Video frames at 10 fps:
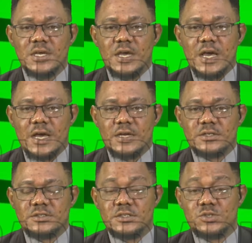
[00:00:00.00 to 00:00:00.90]
Uh,
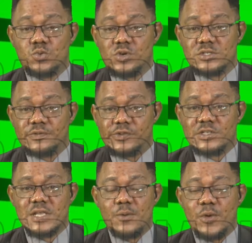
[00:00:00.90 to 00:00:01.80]
this was the first
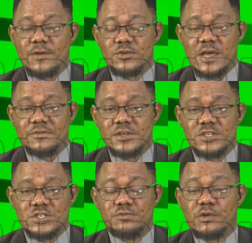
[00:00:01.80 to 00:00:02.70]
time we're even having a
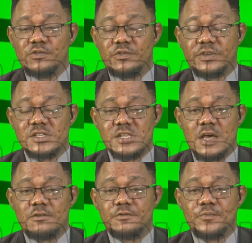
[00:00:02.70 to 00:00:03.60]
chief of defense staff